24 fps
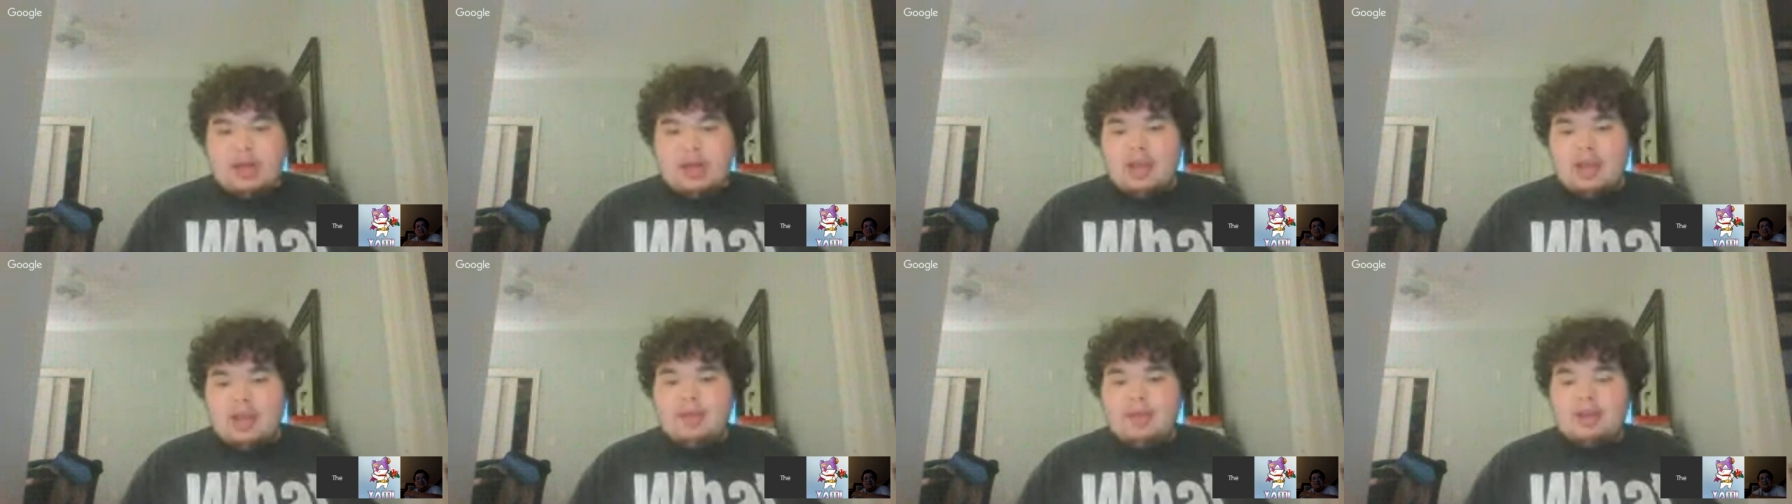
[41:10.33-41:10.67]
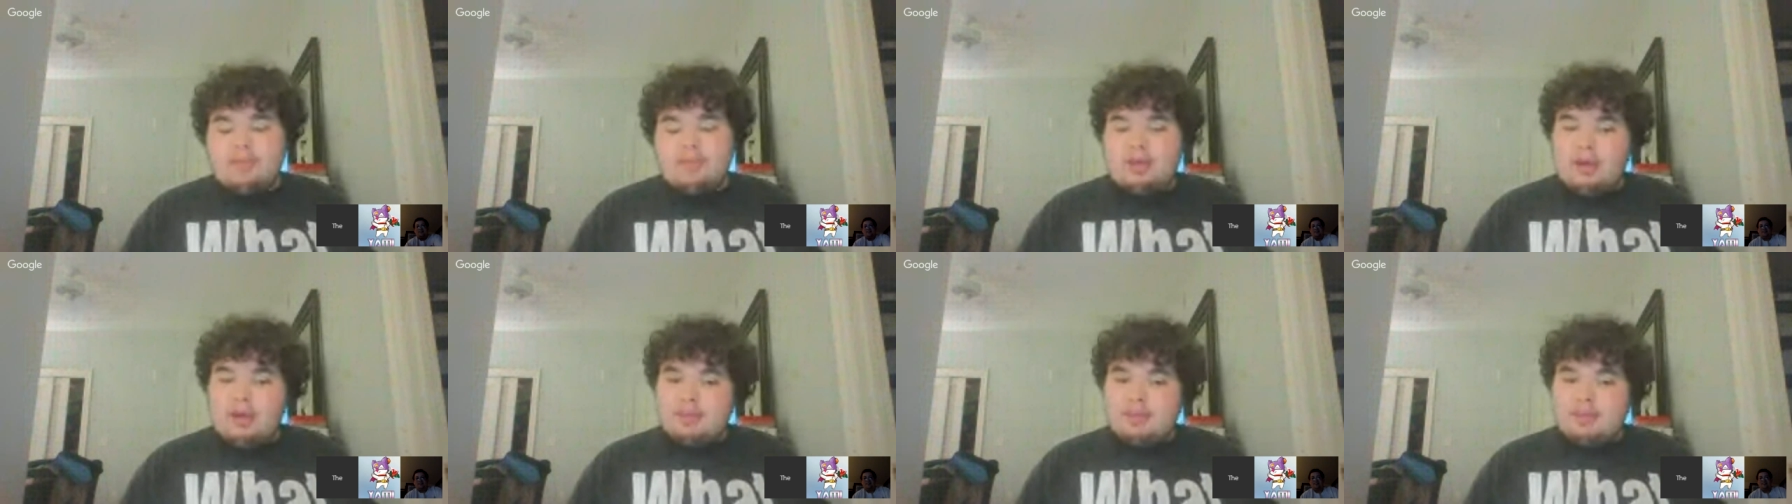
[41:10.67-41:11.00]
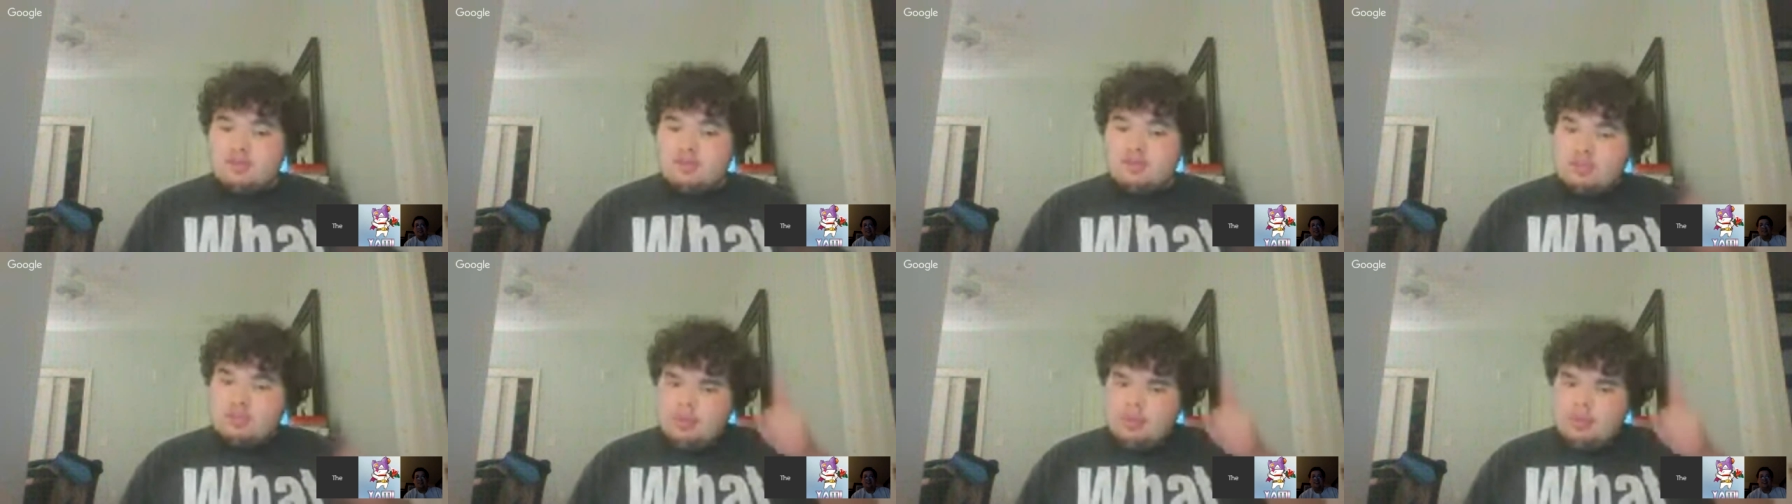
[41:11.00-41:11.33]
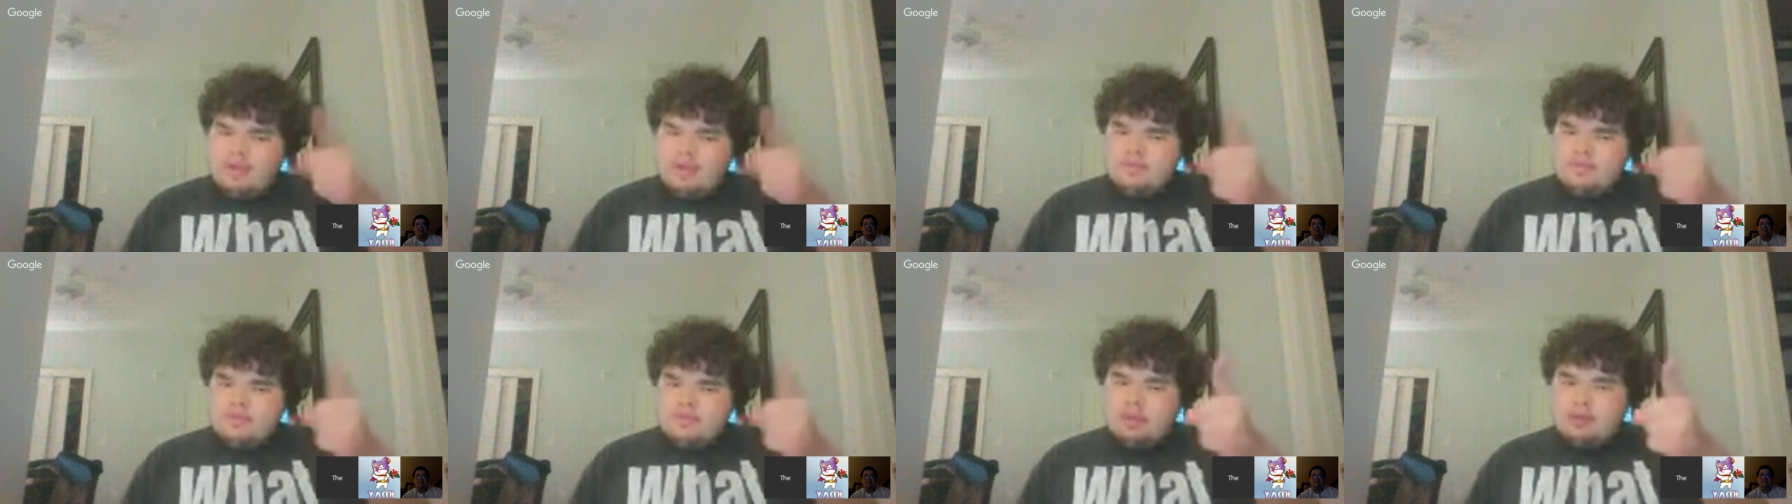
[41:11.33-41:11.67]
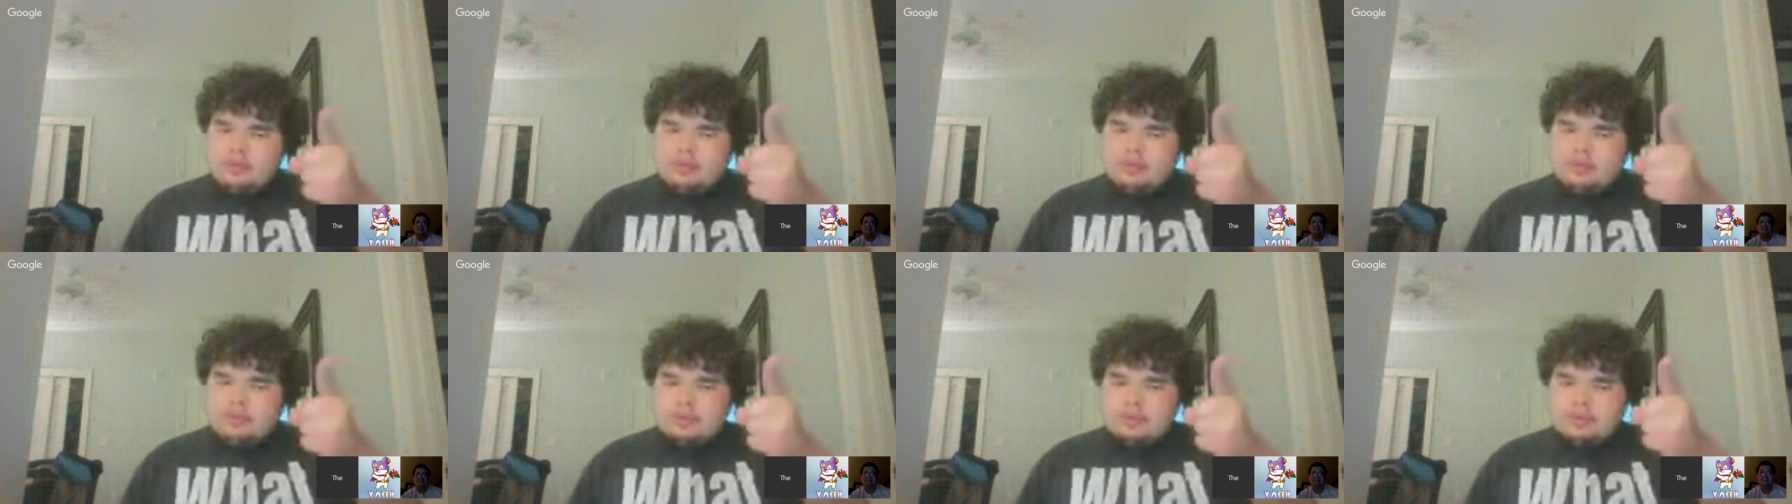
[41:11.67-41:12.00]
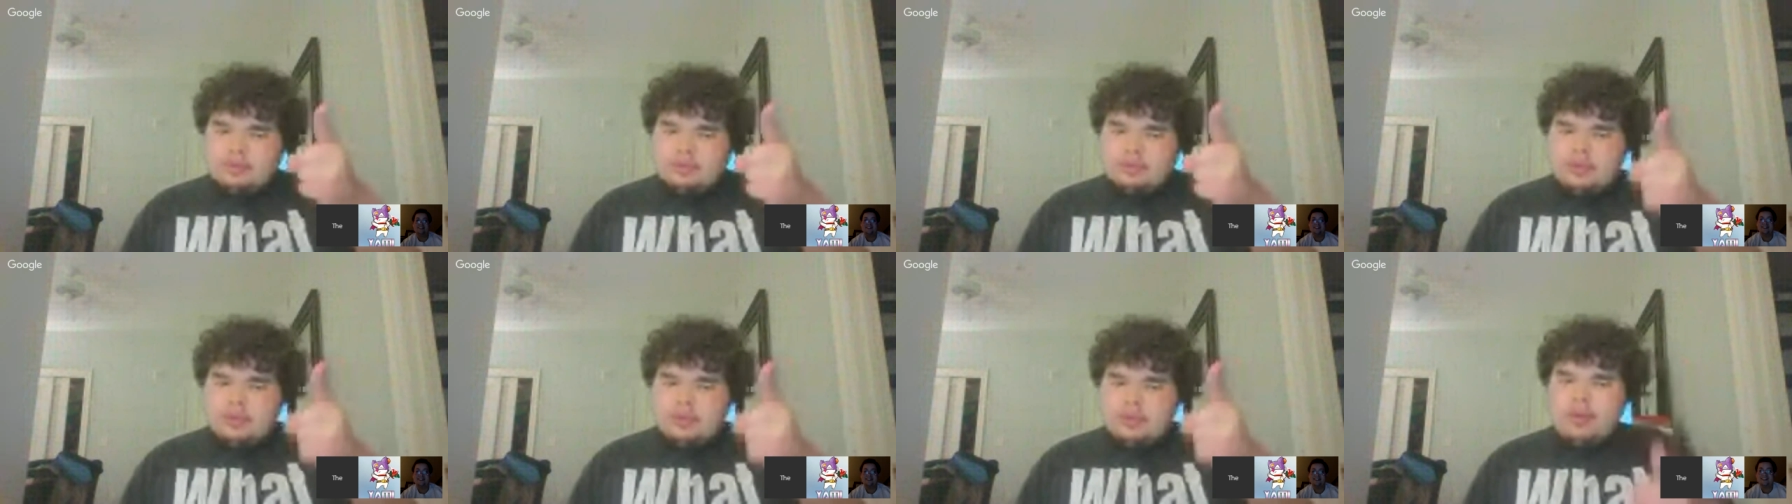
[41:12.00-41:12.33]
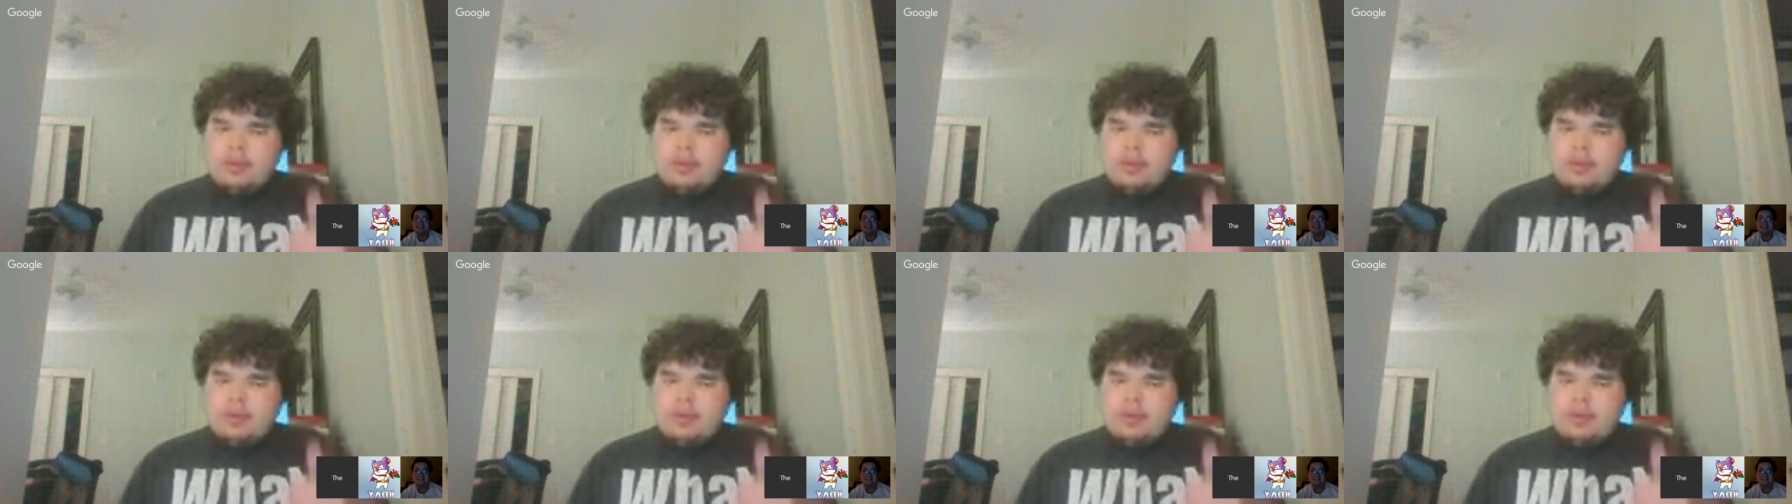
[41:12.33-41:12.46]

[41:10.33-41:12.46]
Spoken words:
I make a promise to my viewers.